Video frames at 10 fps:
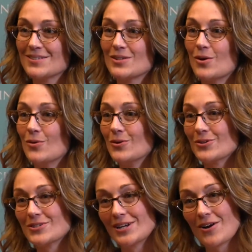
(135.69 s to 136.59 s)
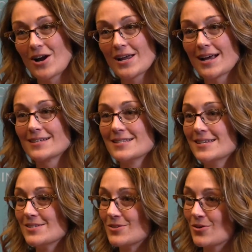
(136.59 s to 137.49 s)
So you're seeing cardiac
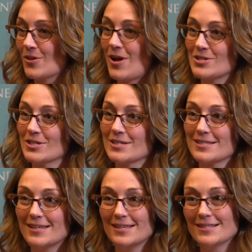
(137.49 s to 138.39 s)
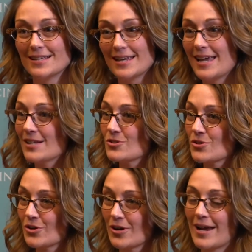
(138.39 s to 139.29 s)
disease and neurologic disease and
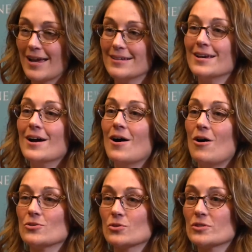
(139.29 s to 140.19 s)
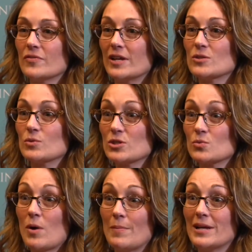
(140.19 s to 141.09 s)
cancer and all sorts of things, which
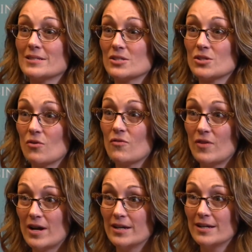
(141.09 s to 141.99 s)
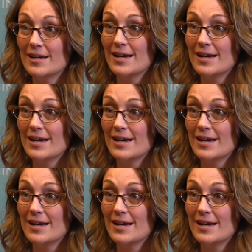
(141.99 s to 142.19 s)
is what makes it so fun.